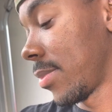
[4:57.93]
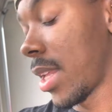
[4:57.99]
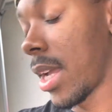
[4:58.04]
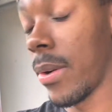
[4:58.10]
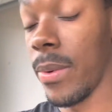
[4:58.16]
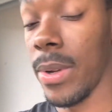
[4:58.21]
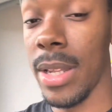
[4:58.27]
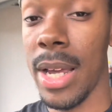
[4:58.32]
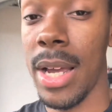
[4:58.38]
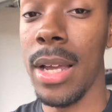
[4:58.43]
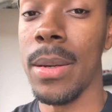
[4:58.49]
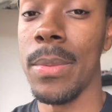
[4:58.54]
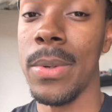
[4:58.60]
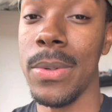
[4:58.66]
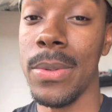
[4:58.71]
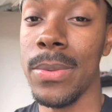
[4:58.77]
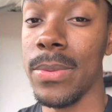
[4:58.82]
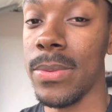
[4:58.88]

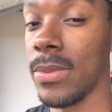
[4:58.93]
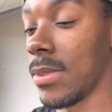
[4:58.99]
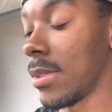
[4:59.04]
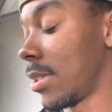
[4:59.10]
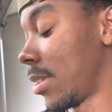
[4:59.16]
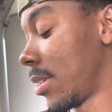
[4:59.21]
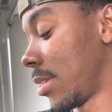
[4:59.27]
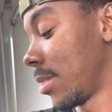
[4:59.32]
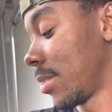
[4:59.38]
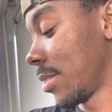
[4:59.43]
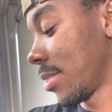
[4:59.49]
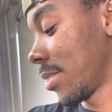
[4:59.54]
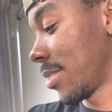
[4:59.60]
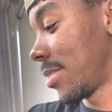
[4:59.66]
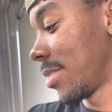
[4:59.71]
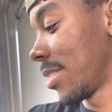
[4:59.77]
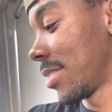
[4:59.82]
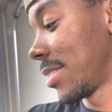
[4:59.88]
reliable.
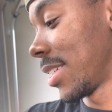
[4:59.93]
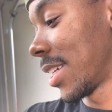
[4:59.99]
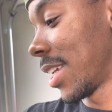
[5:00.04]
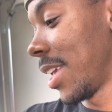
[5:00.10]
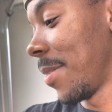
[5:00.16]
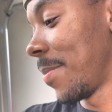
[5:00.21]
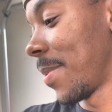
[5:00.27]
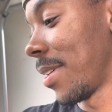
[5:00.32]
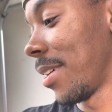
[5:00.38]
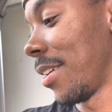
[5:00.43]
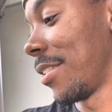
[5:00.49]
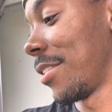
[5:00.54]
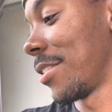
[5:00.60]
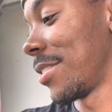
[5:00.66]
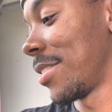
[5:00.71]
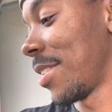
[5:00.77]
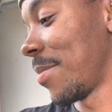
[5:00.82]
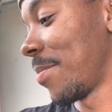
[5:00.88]
to keep it under
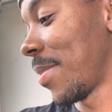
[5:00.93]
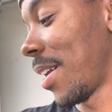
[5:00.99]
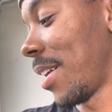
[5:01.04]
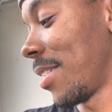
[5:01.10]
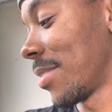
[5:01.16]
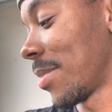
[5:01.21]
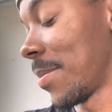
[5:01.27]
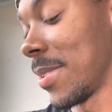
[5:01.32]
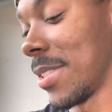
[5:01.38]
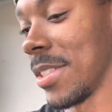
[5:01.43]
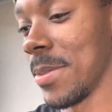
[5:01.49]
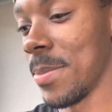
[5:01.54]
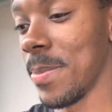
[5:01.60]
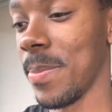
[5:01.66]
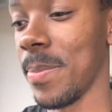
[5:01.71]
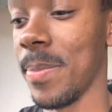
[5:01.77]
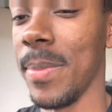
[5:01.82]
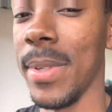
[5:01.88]
10 pounds. I'm gonna just
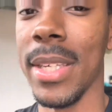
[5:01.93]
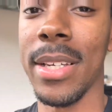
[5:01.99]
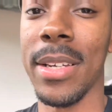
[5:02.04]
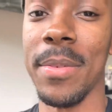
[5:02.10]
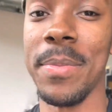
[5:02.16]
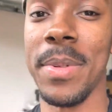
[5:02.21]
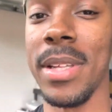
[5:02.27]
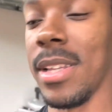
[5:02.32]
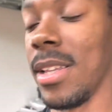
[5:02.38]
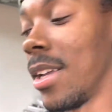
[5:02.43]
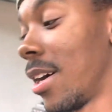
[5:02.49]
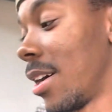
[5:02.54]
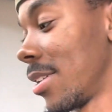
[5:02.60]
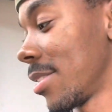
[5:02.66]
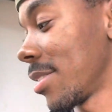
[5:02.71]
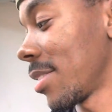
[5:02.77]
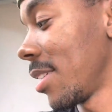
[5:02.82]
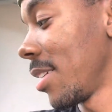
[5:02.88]
be completely
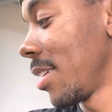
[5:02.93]
honest.